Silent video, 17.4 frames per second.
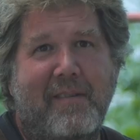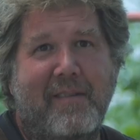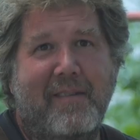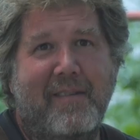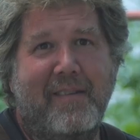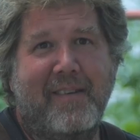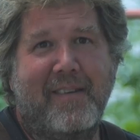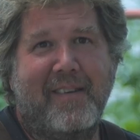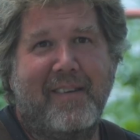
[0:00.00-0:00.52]

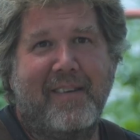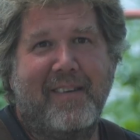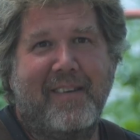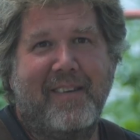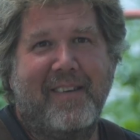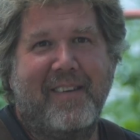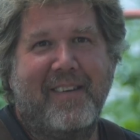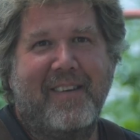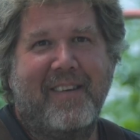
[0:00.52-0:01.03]

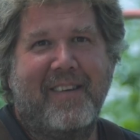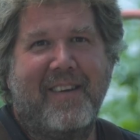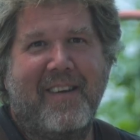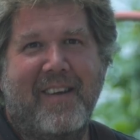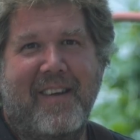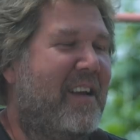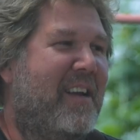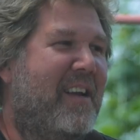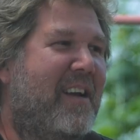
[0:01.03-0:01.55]

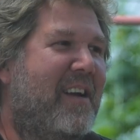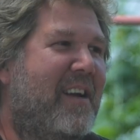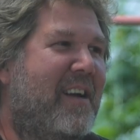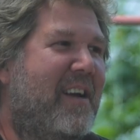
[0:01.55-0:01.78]
[no speech]